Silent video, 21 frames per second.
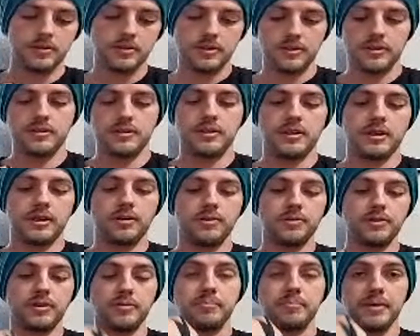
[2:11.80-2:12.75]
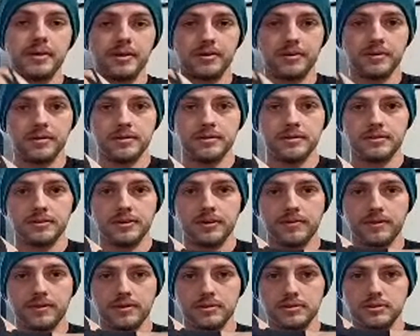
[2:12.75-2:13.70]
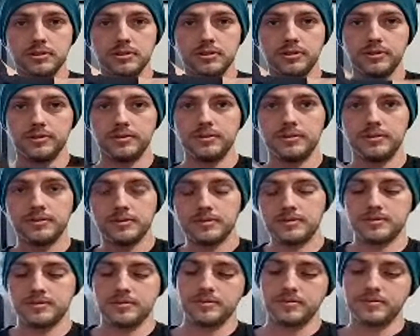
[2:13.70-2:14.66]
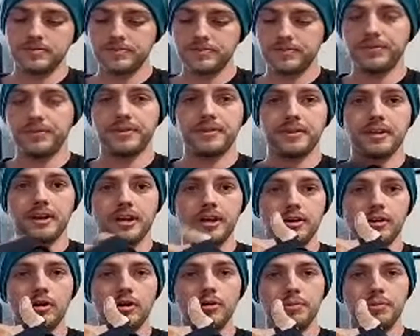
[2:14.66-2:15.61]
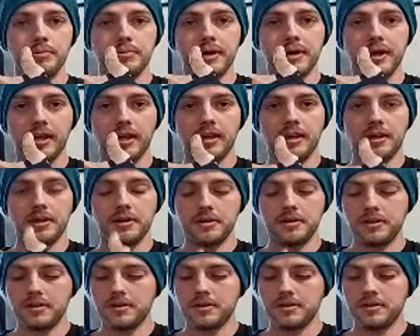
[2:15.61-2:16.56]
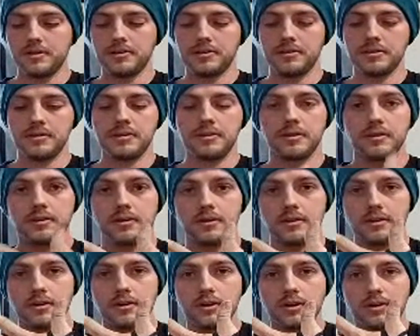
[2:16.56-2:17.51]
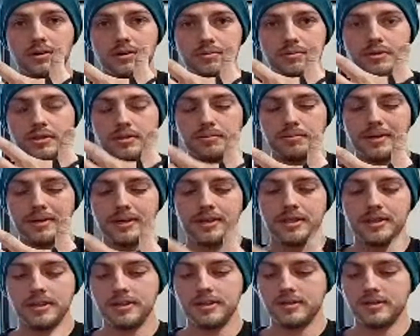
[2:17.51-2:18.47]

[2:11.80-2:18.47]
Then I go in the middle of those two. And I open my hand, go up to the pinky,